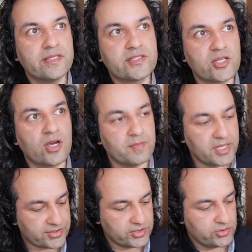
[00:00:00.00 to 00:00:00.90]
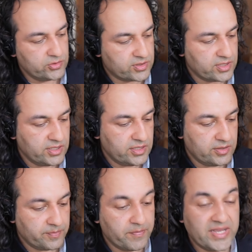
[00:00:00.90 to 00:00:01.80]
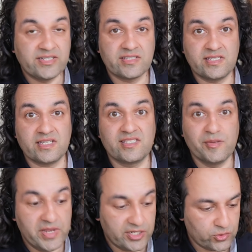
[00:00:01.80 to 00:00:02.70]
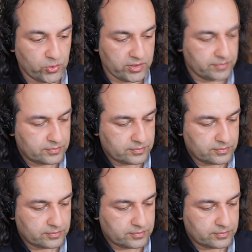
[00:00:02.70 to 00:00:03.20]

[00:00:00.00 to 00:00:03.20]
This time let's use the major 6 diminished one,